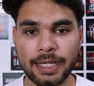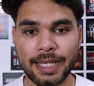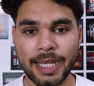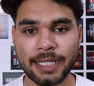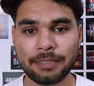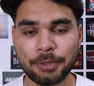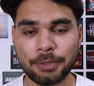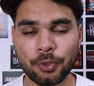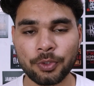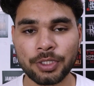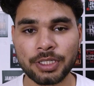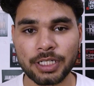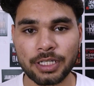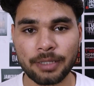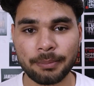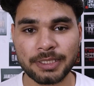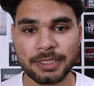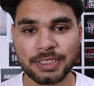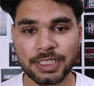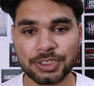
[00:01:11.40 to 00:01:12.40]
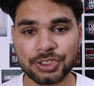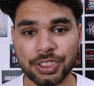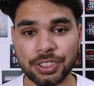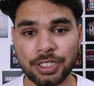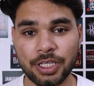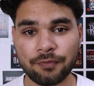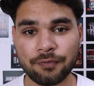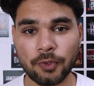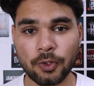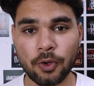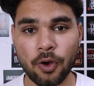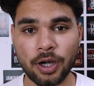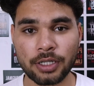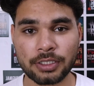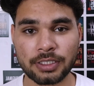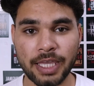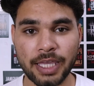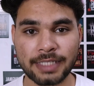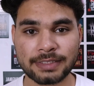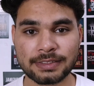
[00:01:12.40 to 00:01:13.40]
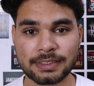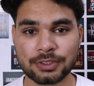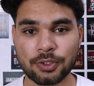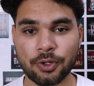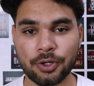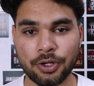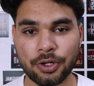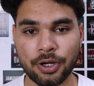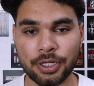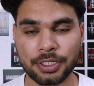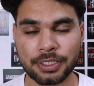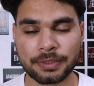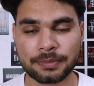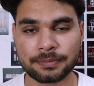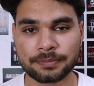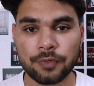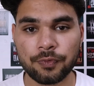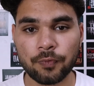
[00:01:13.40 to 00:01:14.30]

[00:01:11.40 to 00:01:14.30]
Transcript: And let me know in the comment section if you got the access or not.